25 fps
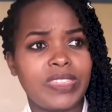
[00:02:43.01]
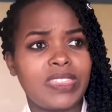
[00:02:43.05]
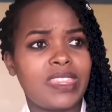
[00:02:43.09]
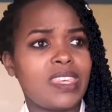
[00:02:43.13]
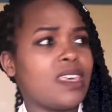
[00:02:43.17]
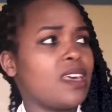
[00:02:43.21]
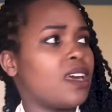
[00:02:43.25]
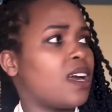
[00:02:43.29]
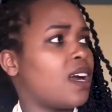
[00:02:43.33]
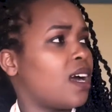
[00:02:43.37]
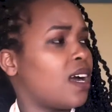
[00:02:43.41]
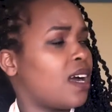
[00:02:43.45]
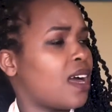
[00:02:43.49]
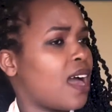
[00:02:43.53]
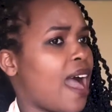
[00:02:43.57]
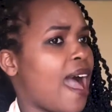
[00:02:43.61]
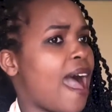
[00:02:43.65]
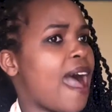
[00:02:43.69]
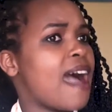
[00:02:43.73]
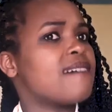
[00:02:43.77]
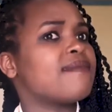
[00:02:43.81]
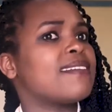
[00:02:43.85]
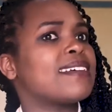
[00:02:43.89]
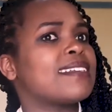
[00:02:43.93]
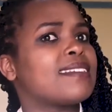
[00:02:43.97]
Think,
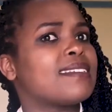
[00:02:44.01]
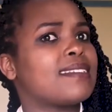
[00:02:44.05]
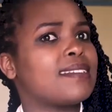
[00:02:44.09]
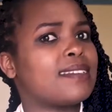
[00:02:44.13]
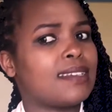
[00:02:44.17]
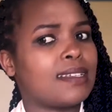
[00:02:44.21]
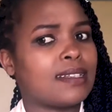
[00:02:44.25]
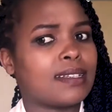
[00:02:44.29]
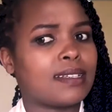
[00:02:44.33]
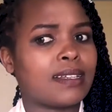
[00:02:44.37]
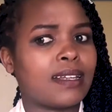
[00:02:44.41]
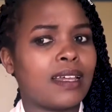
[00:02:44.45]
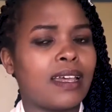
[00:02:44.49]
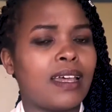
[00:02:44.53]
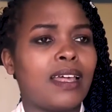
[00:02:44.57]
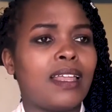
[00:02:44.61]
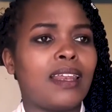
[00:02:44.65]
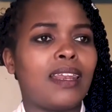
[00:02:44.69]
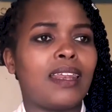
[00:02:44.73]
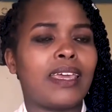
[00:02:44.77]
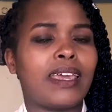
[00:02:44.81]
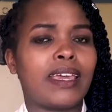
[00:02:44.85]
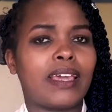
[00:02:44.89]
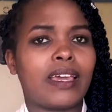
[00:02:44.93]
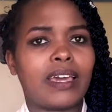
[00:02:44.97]
have a seat,
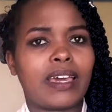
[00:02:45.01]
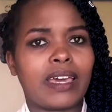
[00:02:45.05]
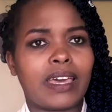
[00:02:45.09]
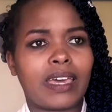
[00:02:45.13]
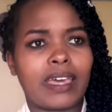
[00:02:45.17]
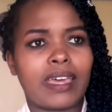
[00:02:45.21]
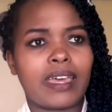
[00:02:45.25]
like